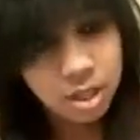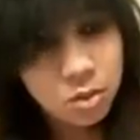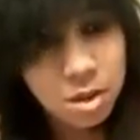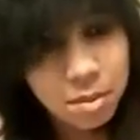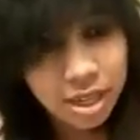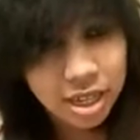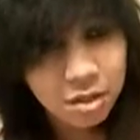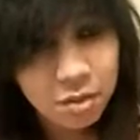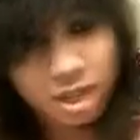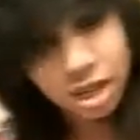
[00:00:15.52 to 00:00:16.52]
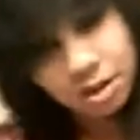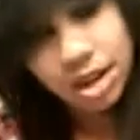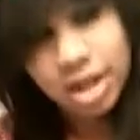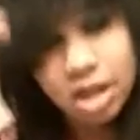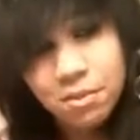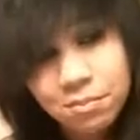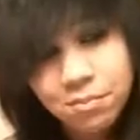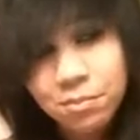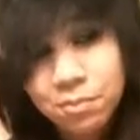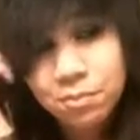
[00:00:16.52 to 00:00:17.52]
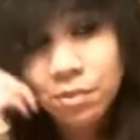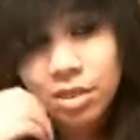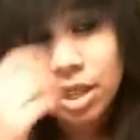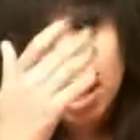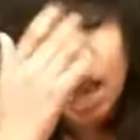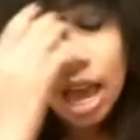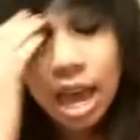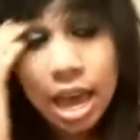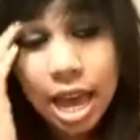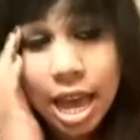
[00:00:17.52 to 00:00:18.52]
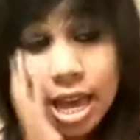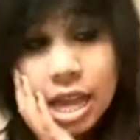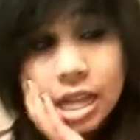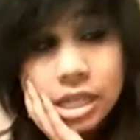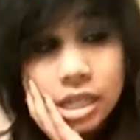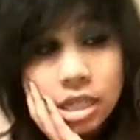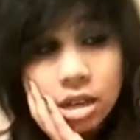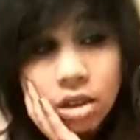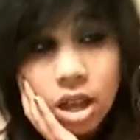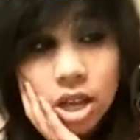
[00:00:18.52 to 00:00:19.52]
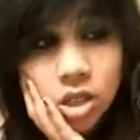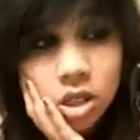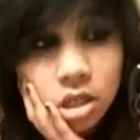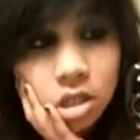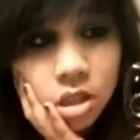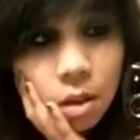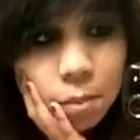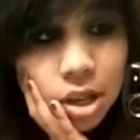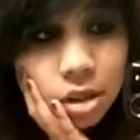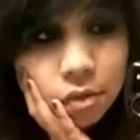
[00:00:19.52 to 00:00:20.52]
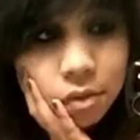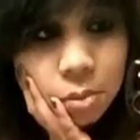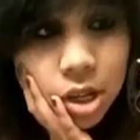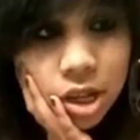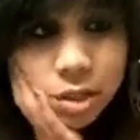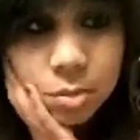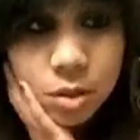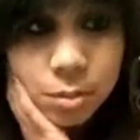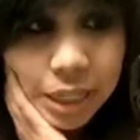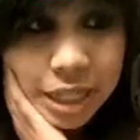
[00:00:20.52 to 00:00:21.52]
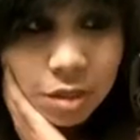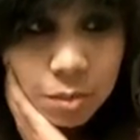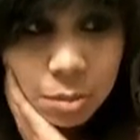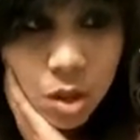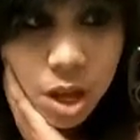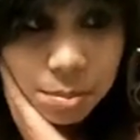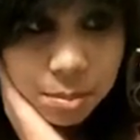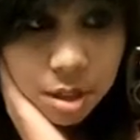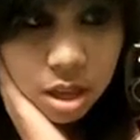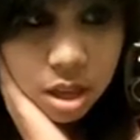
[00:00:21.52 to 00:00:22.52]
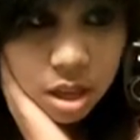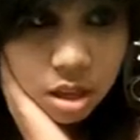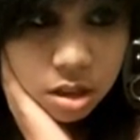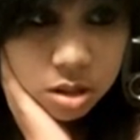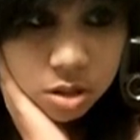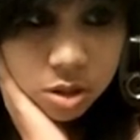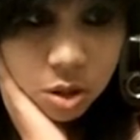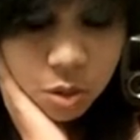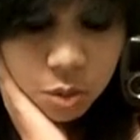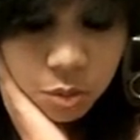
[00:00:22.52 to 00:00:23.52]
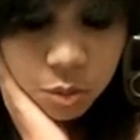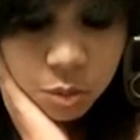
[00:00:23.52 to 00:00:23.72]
that's why I'm making a video right now. And I just got back from the hospital because of my mom. So,